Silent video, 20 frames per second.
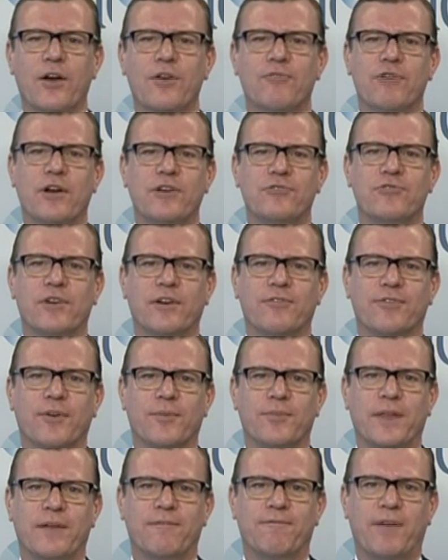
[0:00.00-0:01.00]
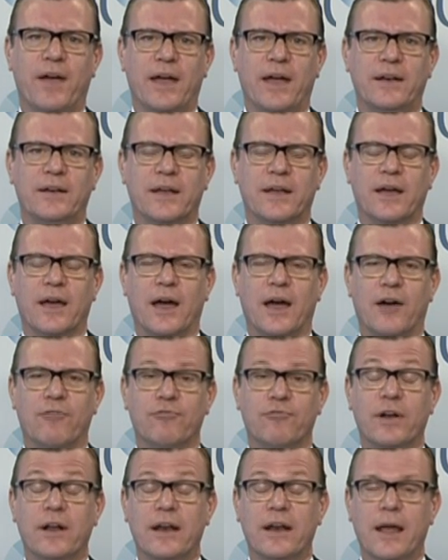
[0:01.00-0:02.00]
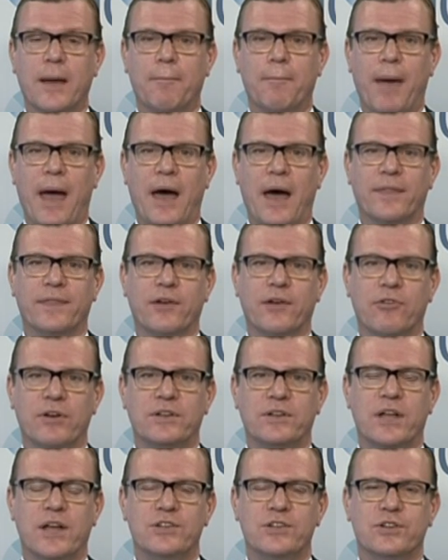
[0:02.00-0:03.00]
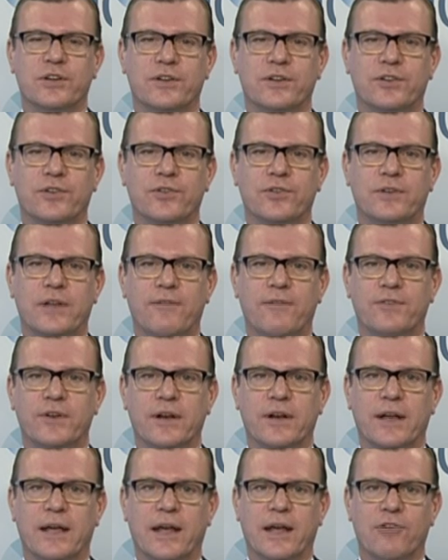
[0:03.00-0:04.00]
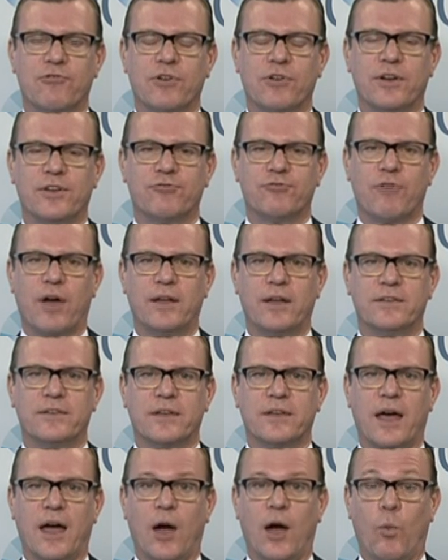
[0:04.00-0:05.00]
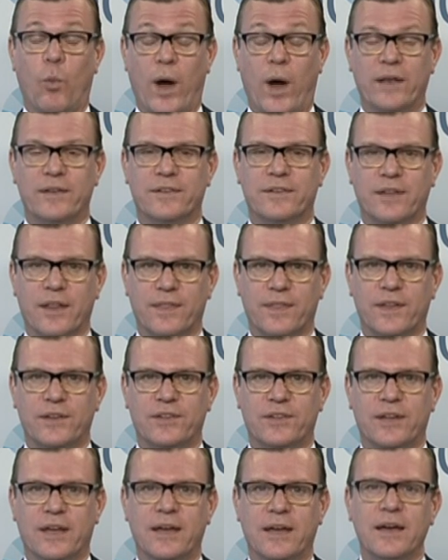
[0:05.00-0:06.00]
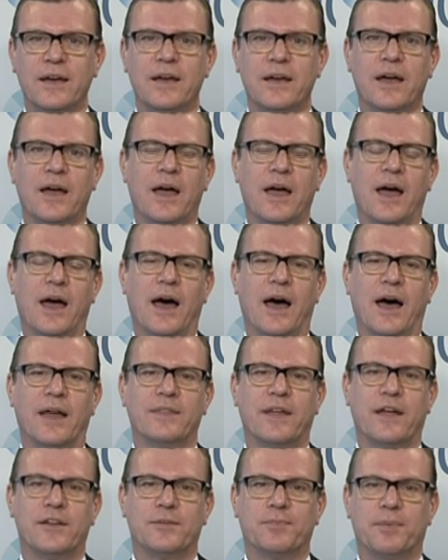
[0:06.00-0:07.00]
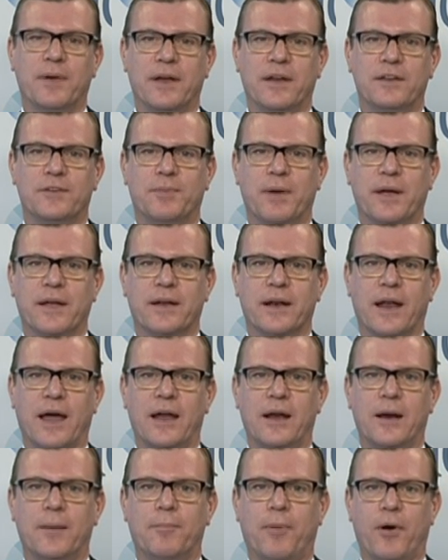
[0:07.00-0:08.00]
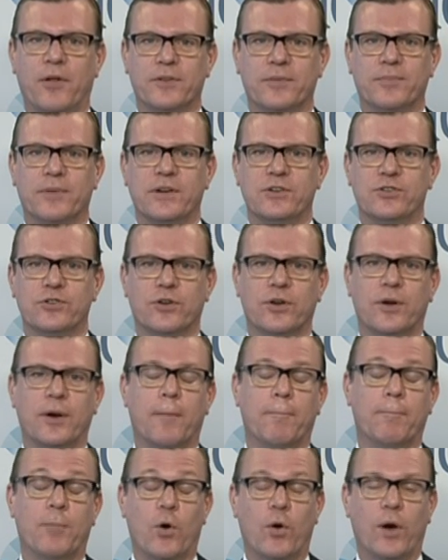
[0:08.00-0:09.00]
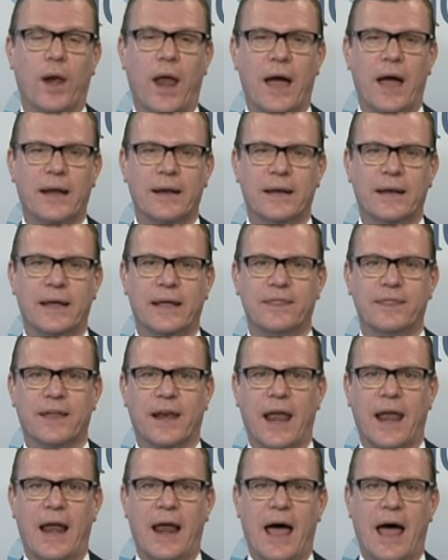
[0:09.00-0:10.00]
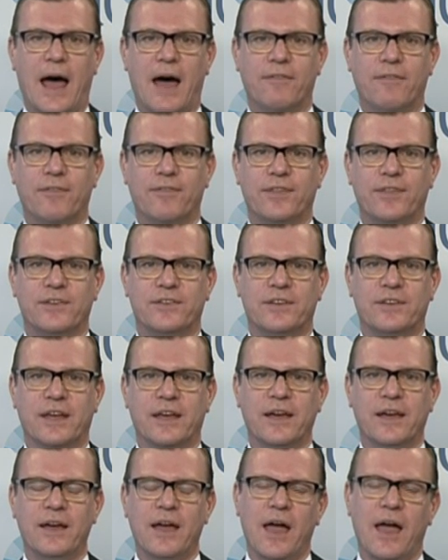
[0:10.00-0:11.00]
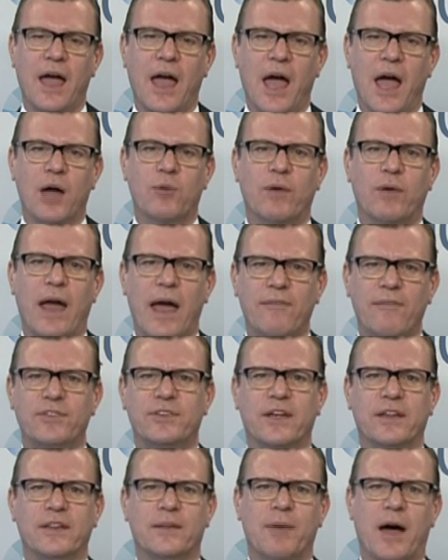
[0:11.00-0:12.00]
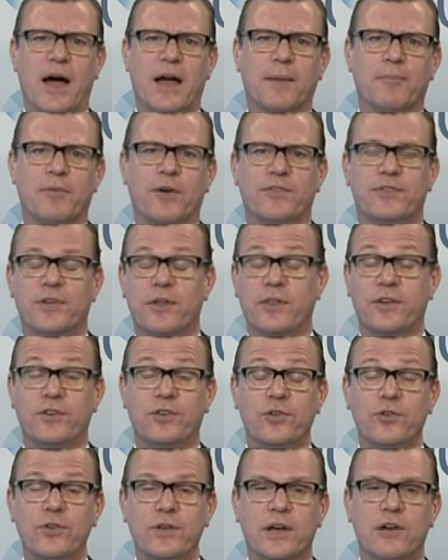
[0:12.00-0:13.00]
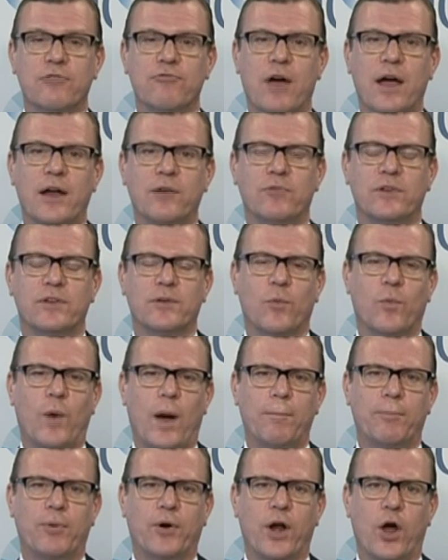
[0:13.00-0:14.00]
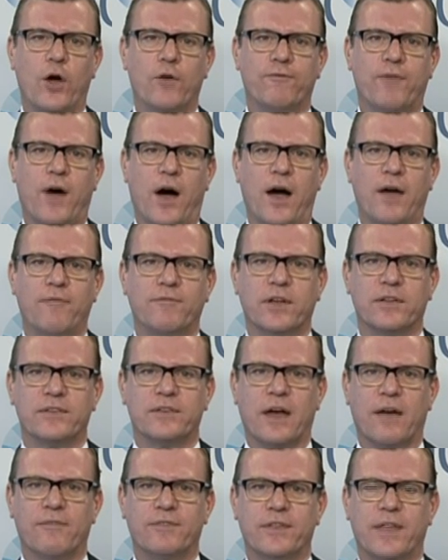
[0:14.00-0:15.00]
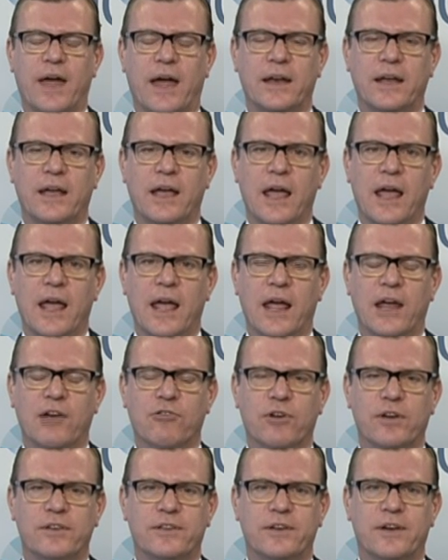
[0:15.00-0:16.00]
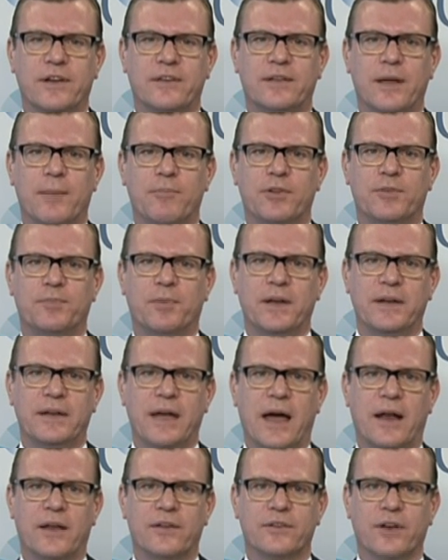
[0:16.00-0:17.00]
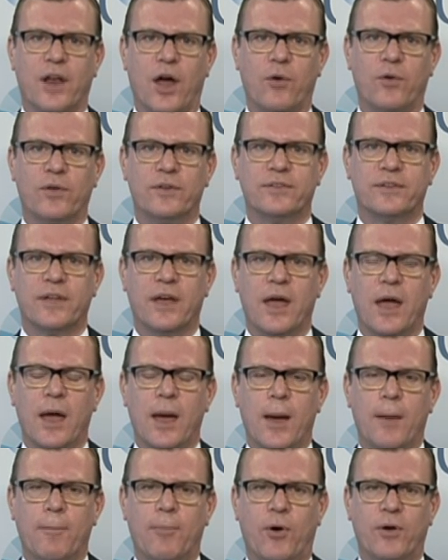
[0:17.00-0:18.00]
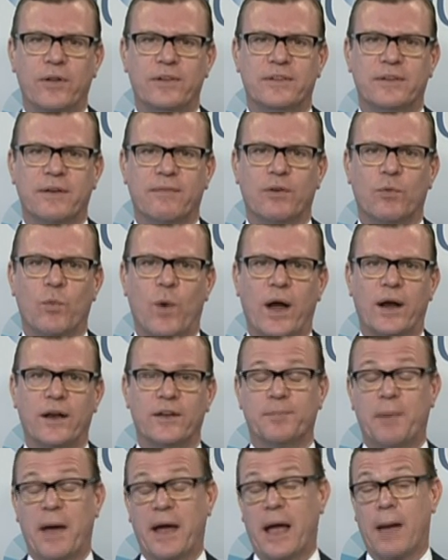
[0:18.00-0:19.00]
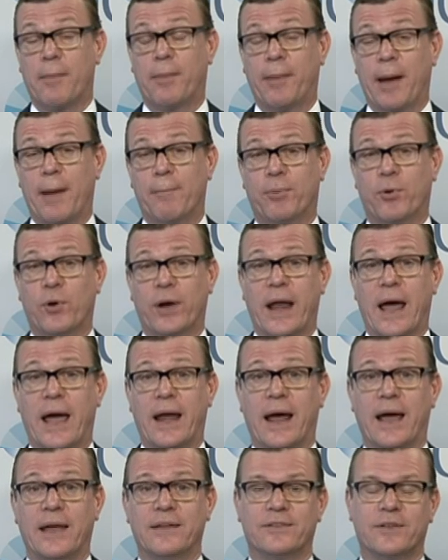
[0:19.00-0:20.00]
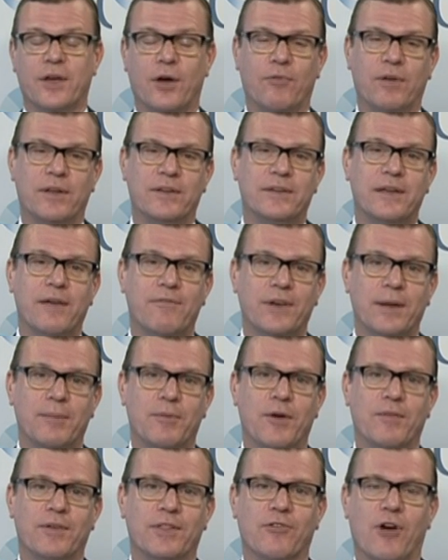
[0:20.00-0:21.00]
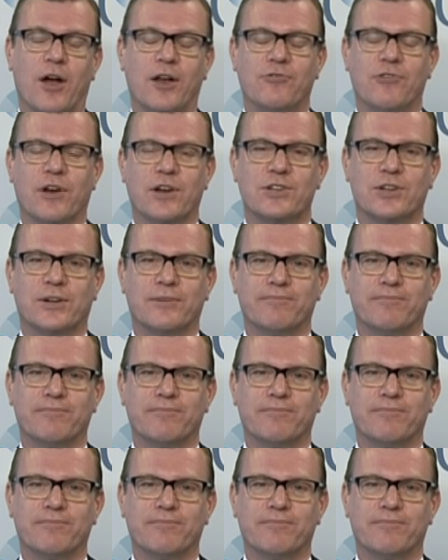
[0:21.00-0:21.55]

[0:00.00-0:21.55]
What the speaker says: of rhetoric from the Fed really about their intention to definitely increase rates once this year. That's being speculated possibly June, more likely the latter half of this year. And we have seen the market move. So the two-year rate was at 1.05 just after that increase in December. It's been down as low as 0.71, it's back up about 0.88. So it's definitely moving in the right direction.